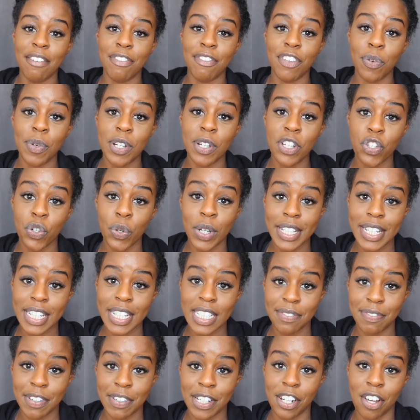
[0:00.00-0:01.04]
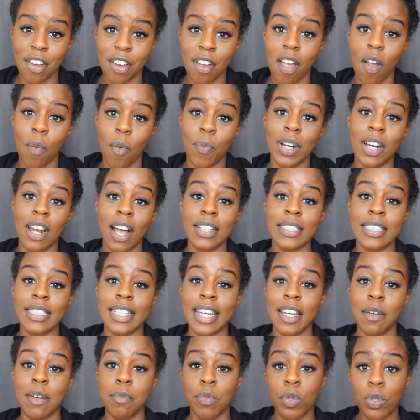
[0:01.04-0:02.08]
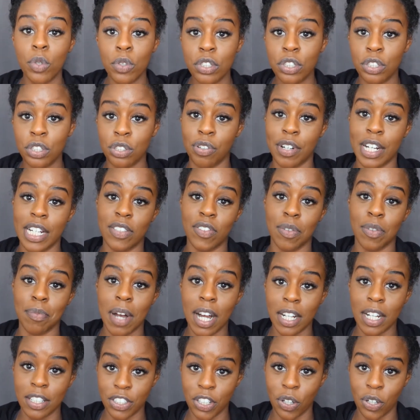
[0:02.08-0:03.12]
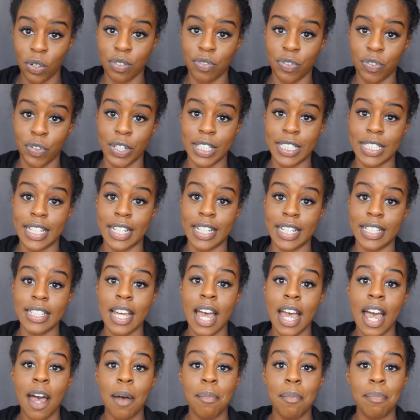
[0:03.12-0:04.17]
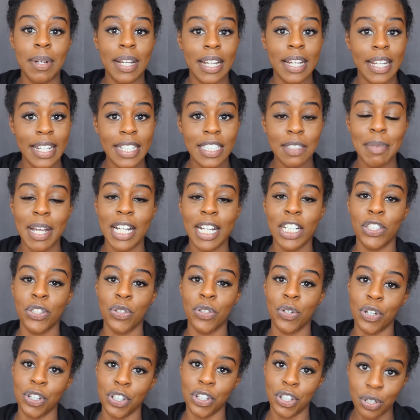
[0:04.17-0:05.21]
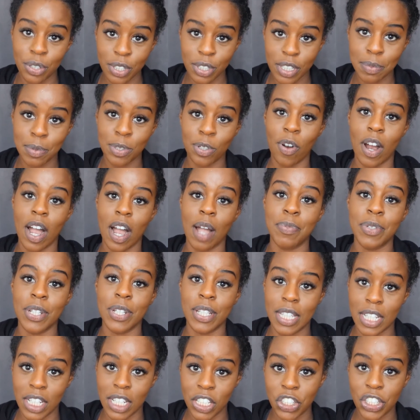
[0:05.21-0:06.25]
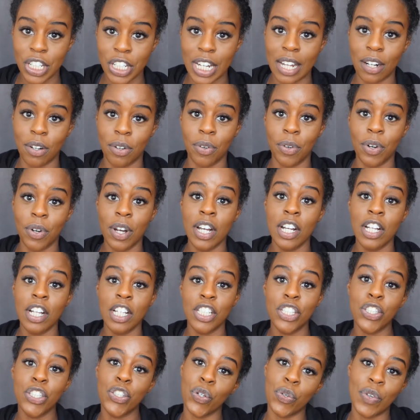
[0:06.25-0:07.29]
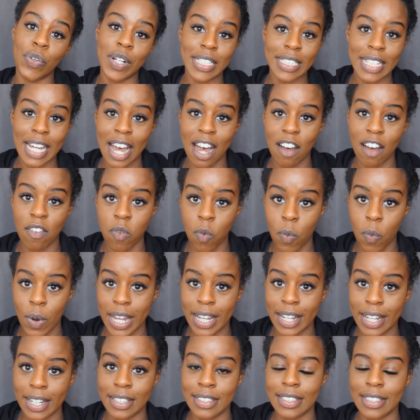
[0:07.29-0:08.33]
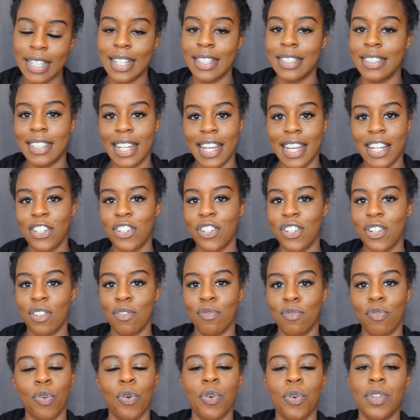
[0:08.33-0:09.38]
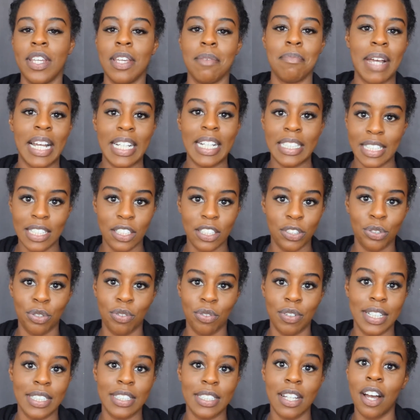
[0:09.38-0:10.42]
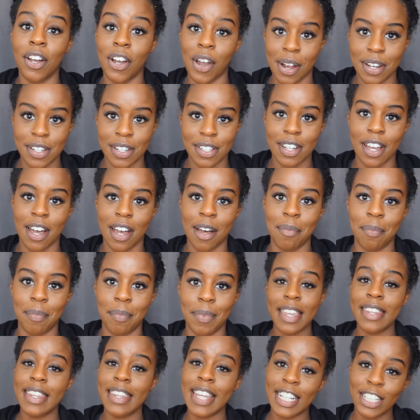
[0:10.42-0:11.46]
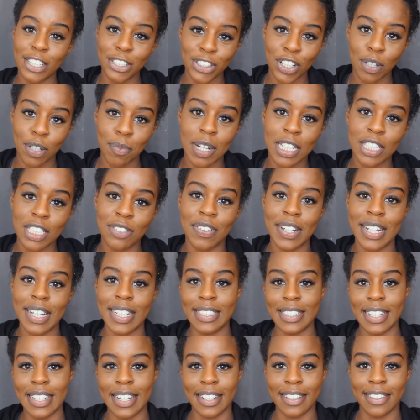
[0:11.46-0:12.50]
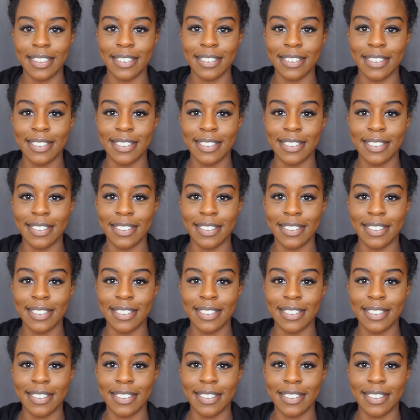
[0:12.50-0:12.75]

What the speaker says: If you enjoyed this video and would like to hear more stories from Untold Voices, please make sure you subscribe to this channel, Stories That Have Wings, and stay tuned for all the amazing stories that are going to come. Thank you so much for listening.